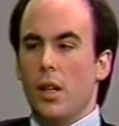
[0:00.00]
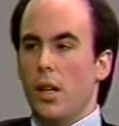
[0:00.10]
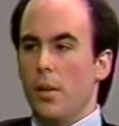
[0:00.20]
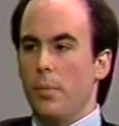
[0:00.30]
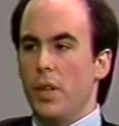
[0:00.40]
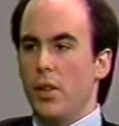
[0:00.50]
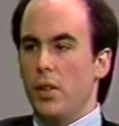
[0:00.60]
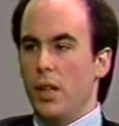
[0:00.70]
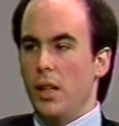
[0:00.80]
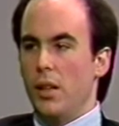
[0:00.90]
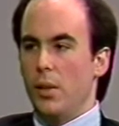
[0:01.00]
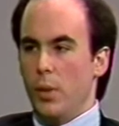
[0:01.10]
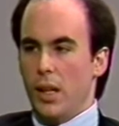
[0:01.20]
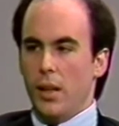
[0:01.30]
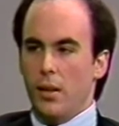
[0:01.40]
PC that
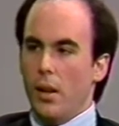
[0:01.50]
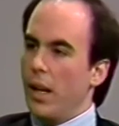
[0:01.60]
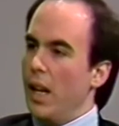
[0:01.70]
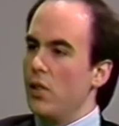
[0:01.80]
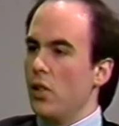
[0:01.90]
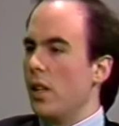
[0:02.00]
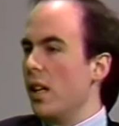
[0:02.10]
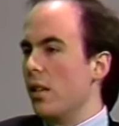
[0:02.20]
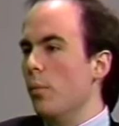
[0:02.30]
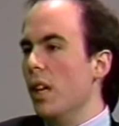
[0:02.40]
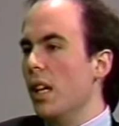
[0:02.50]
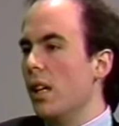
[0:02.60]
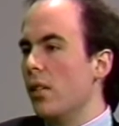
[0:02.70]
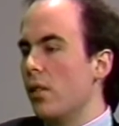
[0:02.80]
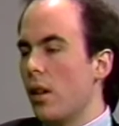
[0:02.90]
we can occasionally take to
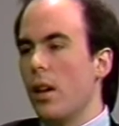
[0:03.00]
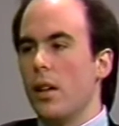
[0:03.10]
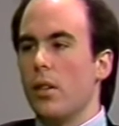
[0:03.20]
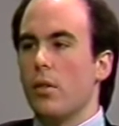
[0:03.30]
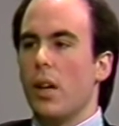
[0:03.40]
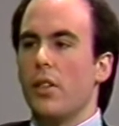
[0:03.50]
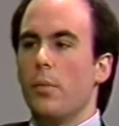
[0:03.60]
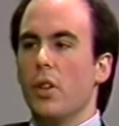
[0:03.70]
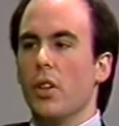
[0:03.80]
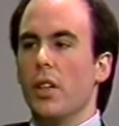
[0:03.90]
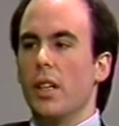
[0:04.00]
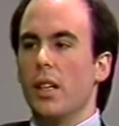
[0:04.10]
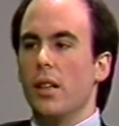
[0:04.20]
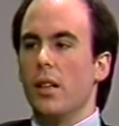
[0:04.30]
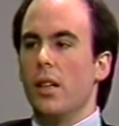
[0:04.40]
meetings throughout the
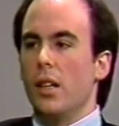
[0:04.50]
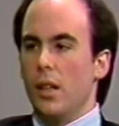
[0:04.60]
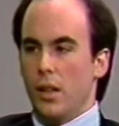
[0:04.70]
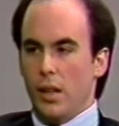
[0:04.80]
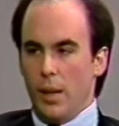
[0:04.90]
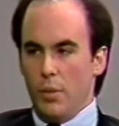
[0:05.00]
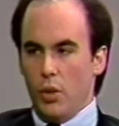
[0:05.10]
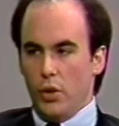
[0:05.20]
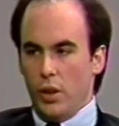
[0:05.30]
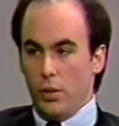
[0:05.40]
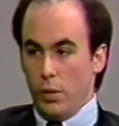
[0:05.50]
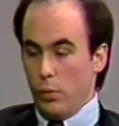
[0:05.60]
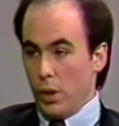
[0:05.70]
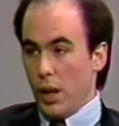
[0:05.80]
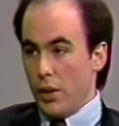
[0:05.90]
building, and you can type notes into it,
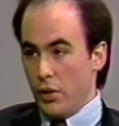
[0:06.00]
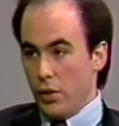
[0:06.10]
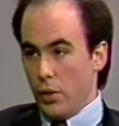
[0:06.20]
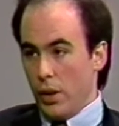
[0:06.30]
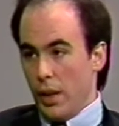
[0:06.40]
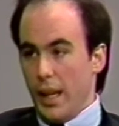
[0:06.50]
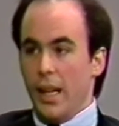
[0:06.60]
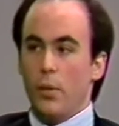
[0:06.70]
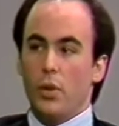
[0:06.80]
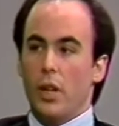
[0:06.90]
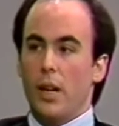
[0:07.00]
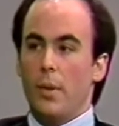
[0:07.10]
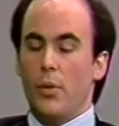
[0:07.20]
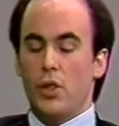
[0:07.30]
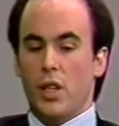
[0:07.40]
work on your story like Annie was talking
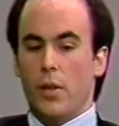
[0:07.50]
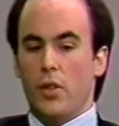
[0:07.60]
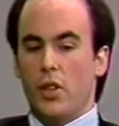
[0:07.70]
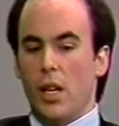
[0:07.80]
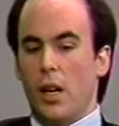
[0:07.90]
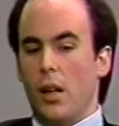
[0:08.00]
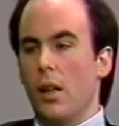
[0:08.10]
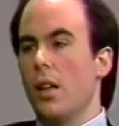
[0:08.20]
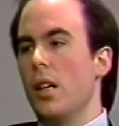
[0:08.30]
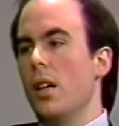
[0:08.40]
about when she covered City Hall.